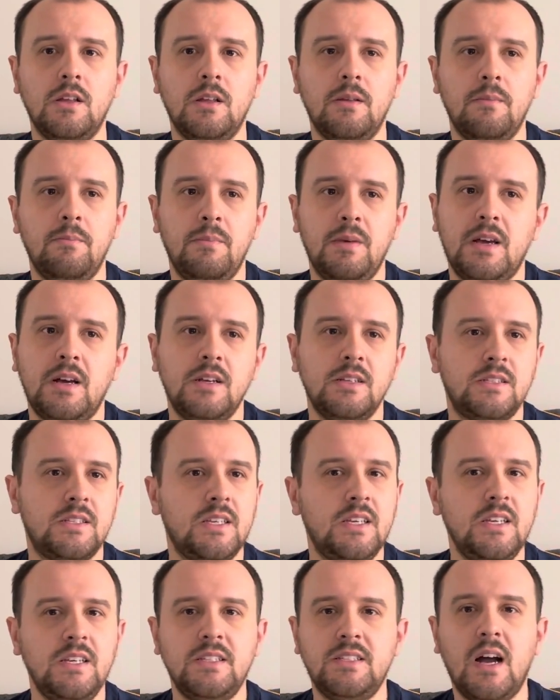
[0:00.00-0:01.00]
because
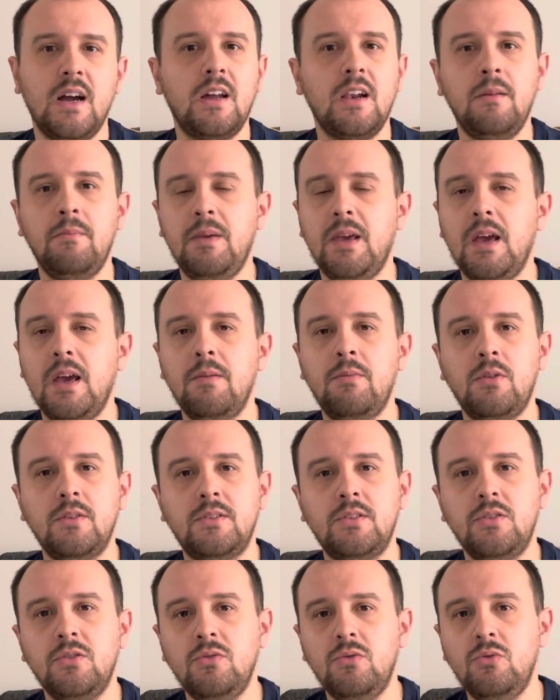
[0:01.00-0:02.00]
he's not going to be able
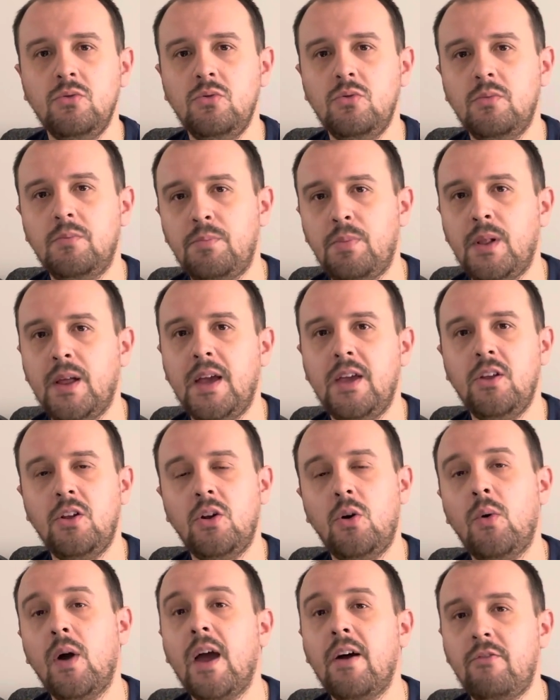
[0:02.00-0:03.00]
to play,
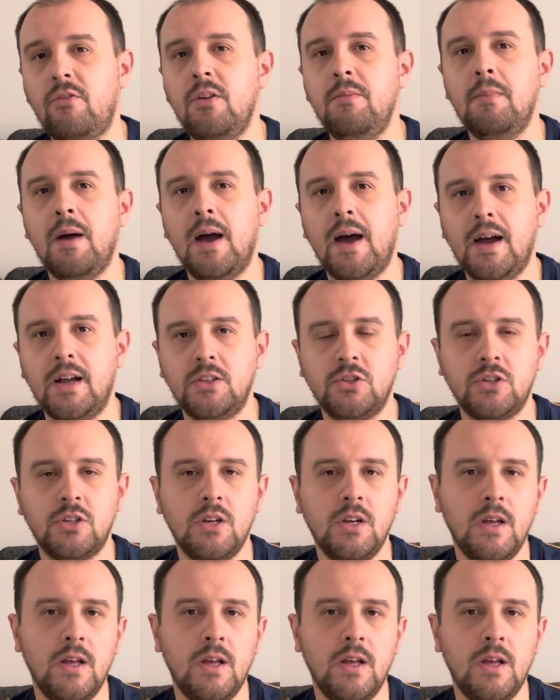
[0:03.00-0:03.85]
every match.